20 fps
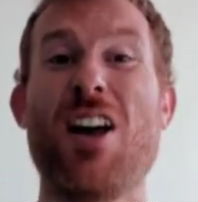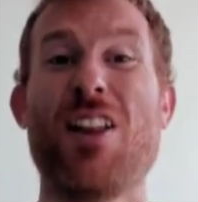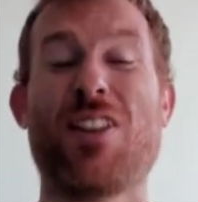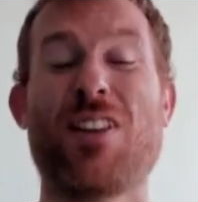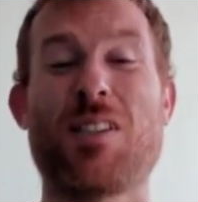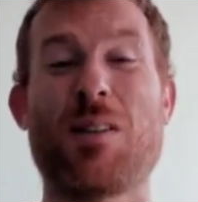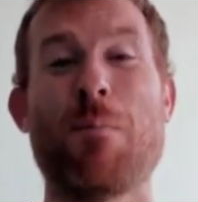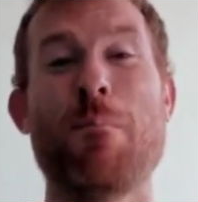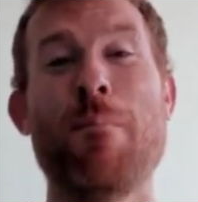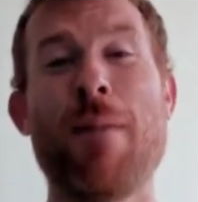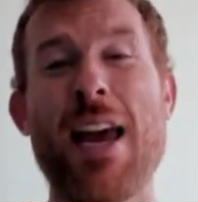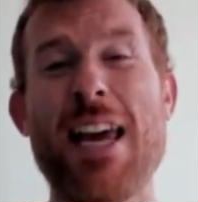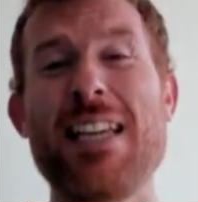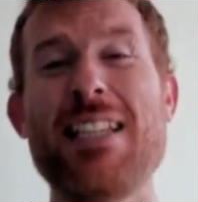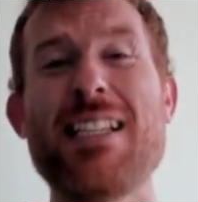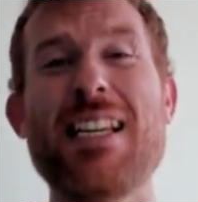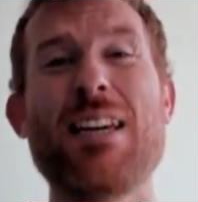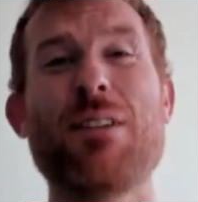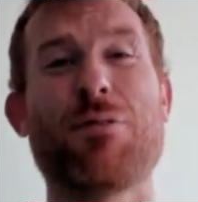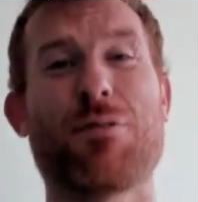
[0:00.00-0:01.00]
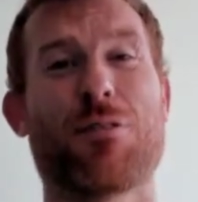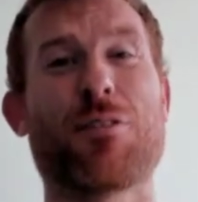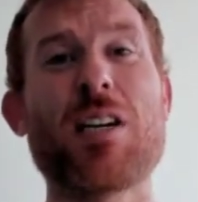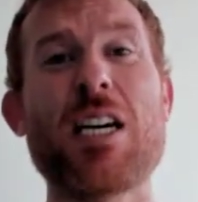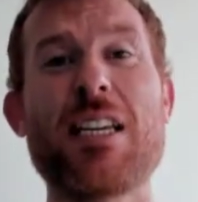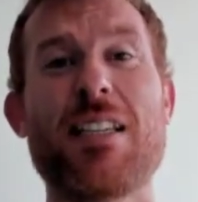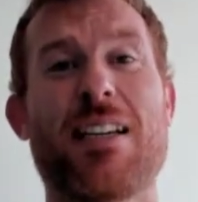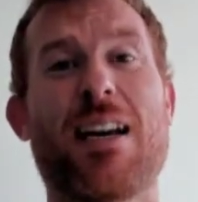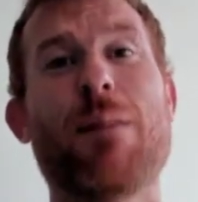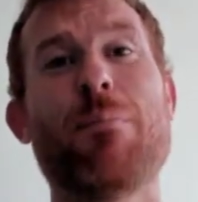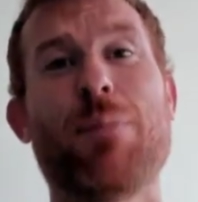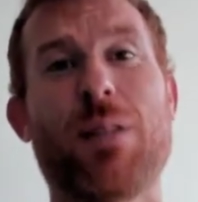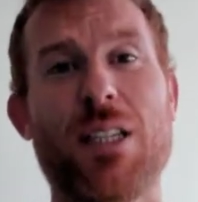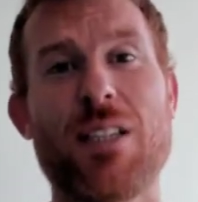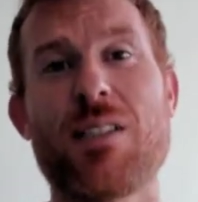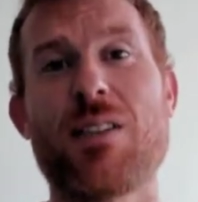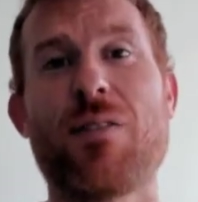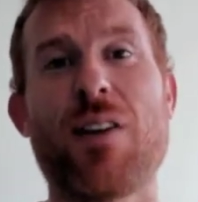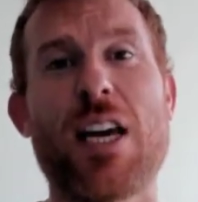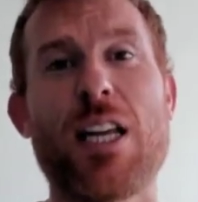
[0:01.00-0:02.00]
There's amazing free
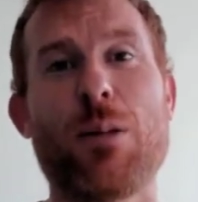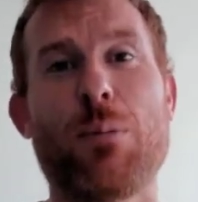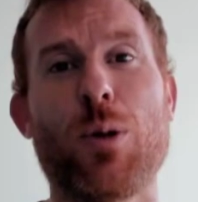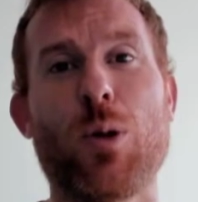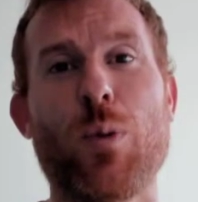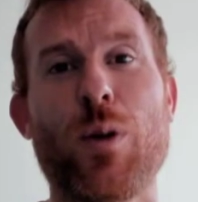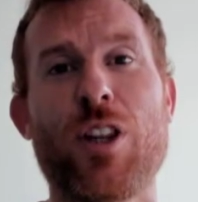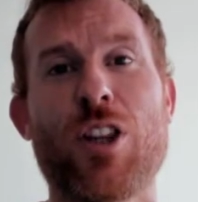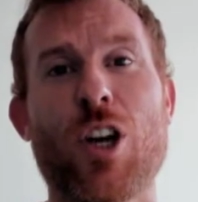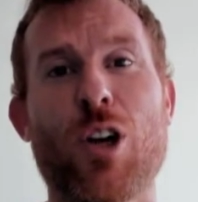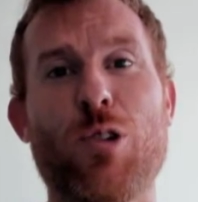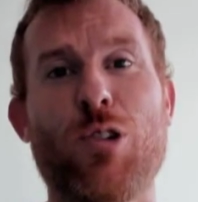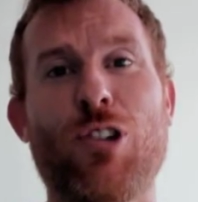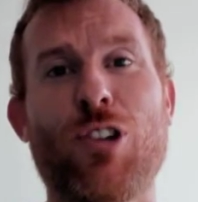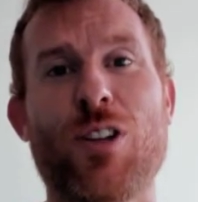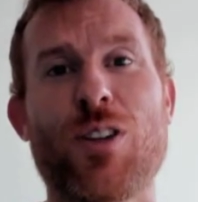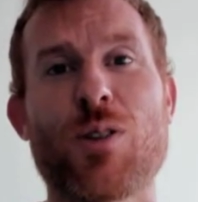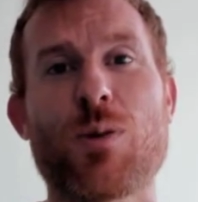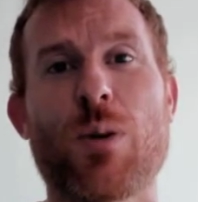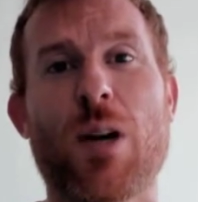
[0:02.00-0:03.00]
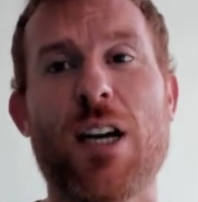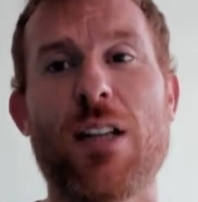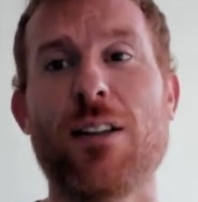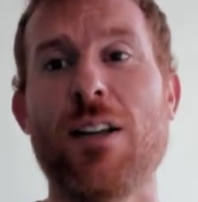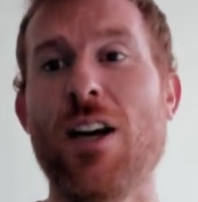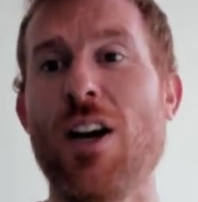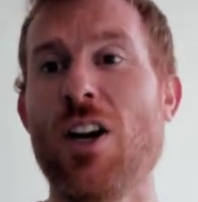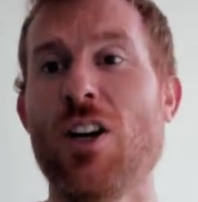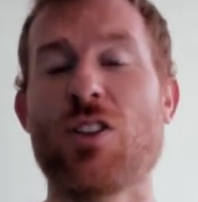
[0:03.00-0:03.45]
templates available with Notion as well.